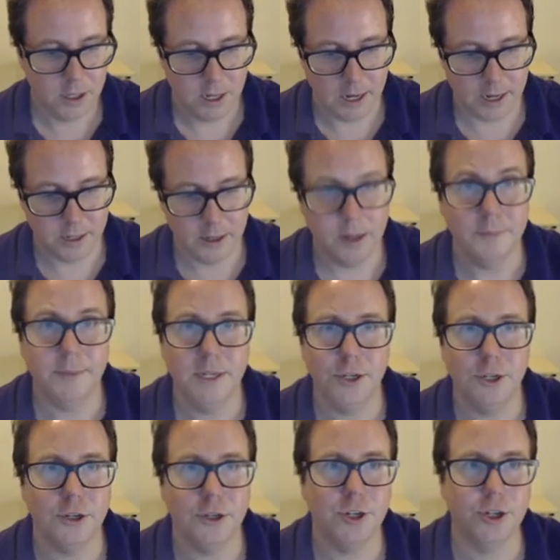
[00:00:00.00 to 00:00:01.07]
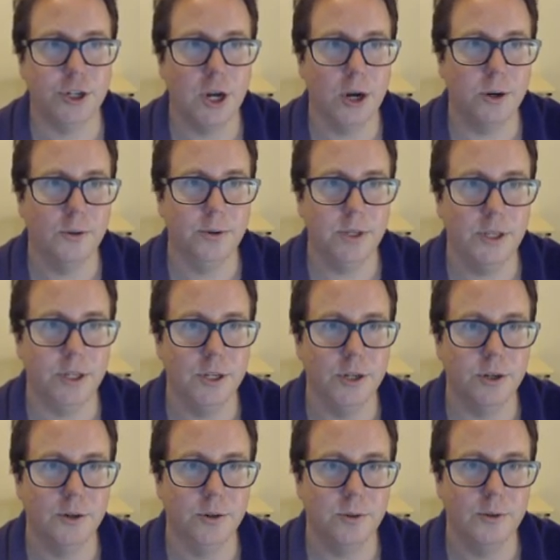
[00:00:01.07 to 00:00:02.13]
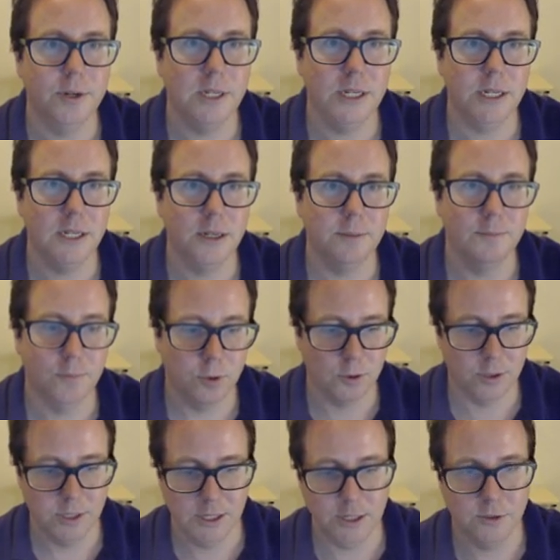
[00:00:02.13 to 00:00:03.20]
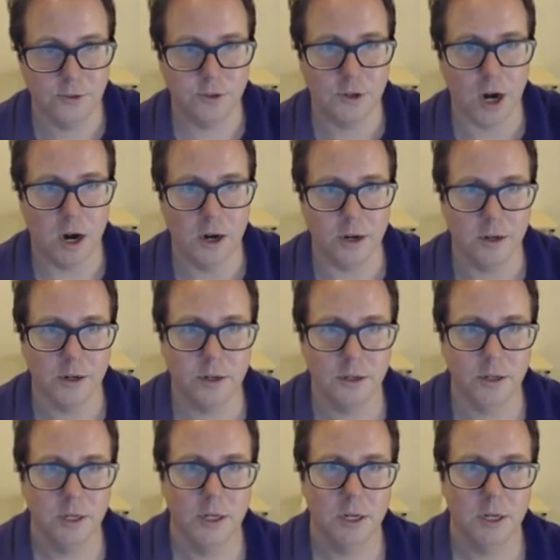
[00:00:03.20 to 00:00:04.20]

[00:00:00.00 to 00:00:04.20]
And let me just show you in Morningstar.